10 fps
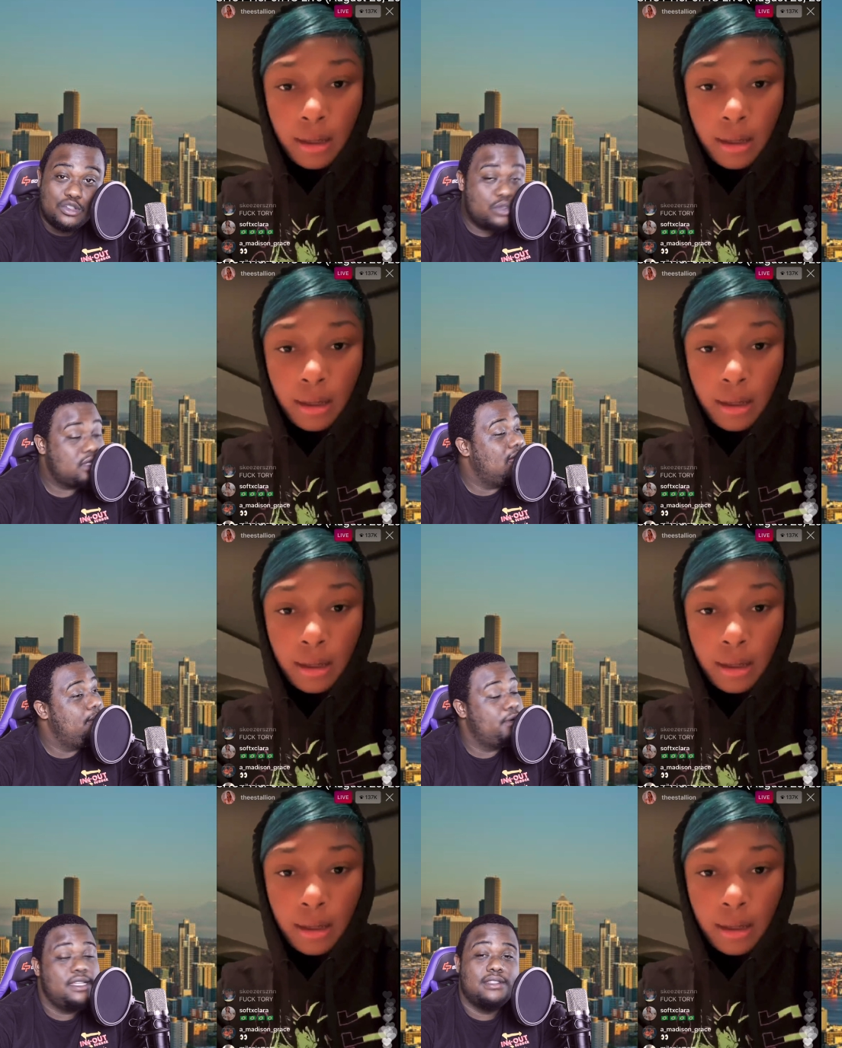Speaker 1: two
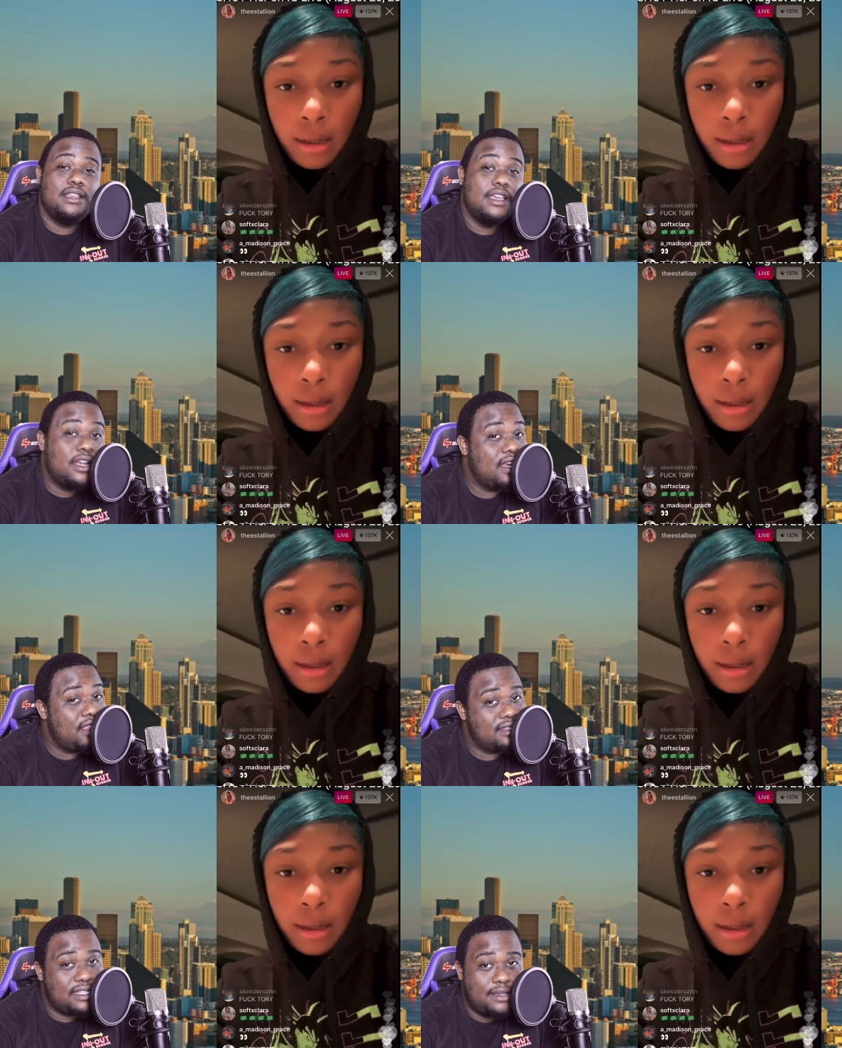celebrities and
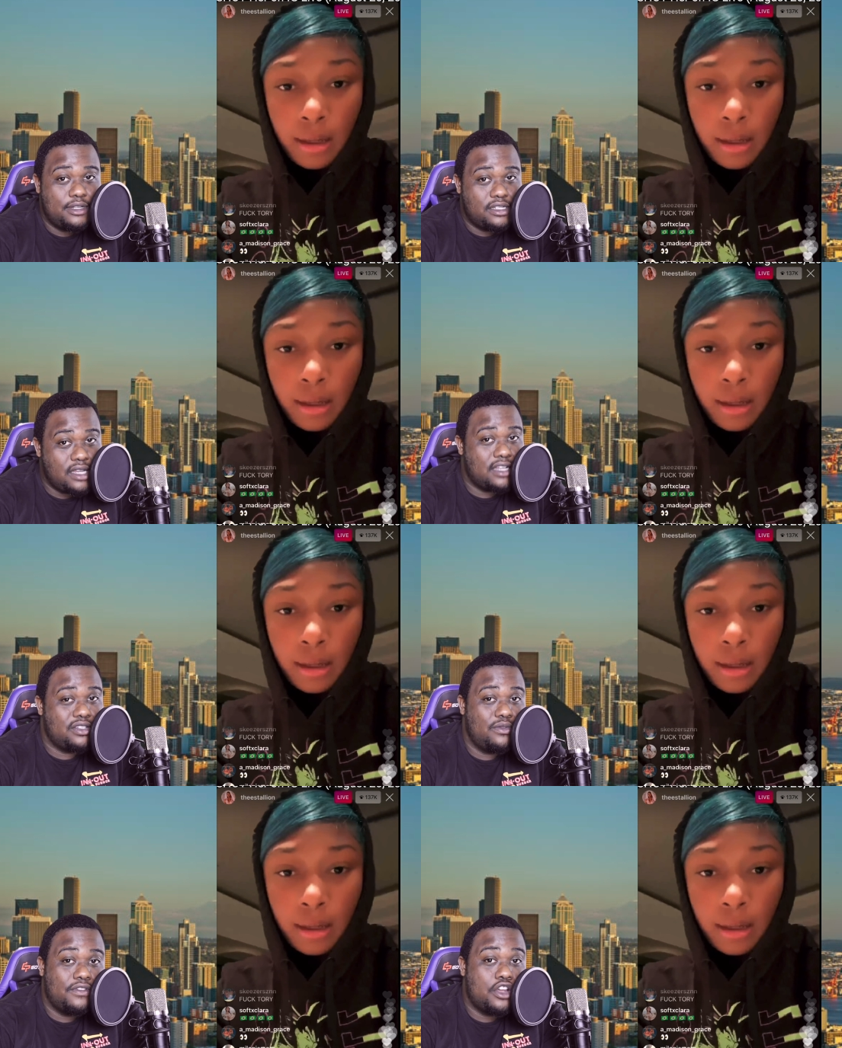another celebrity
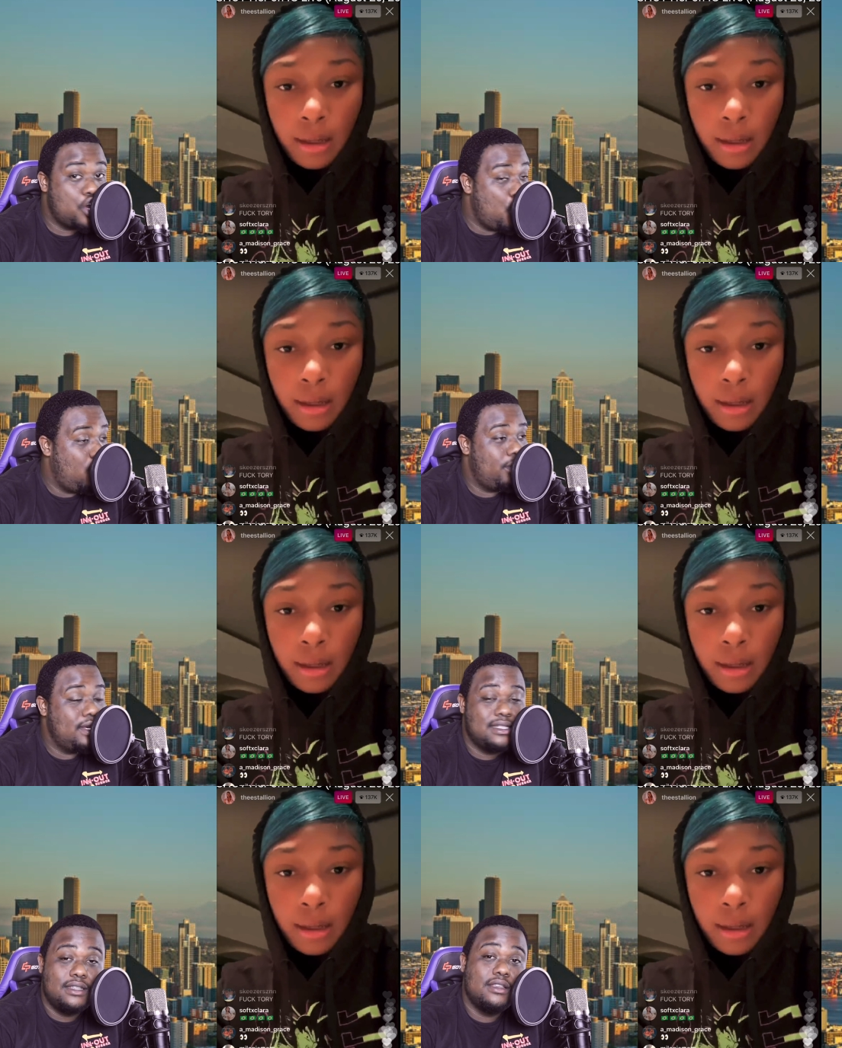shot you for no
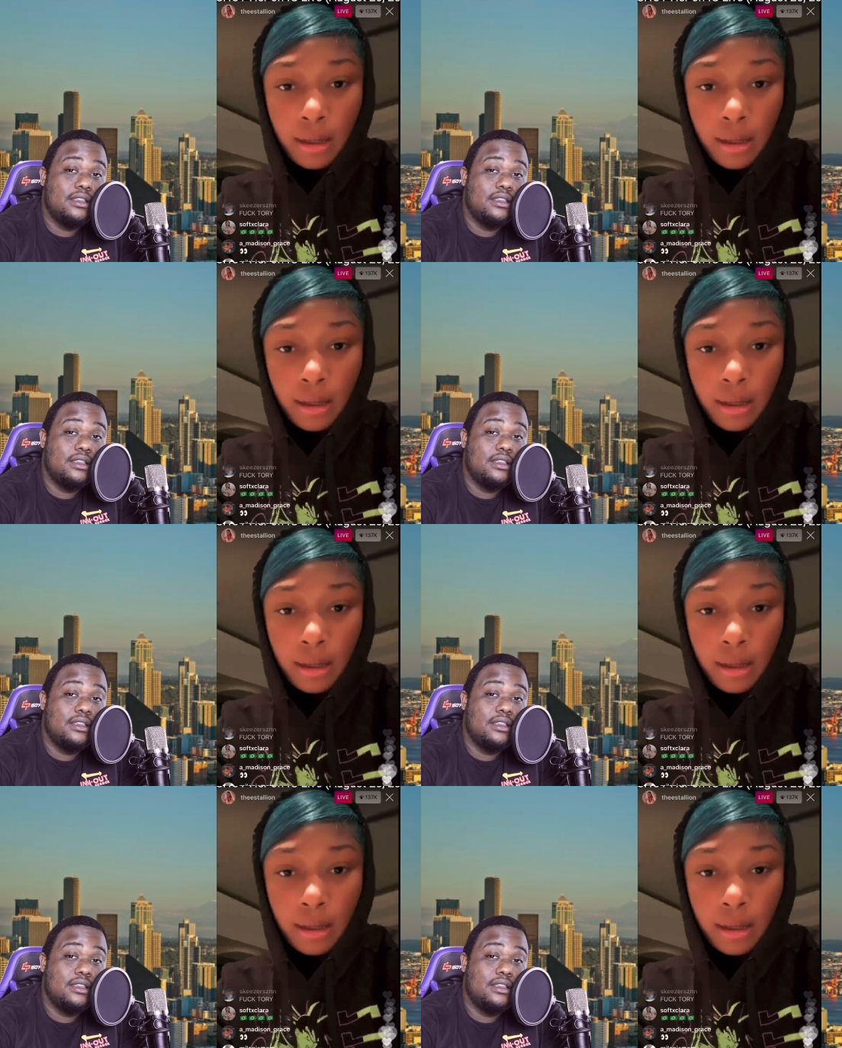reason.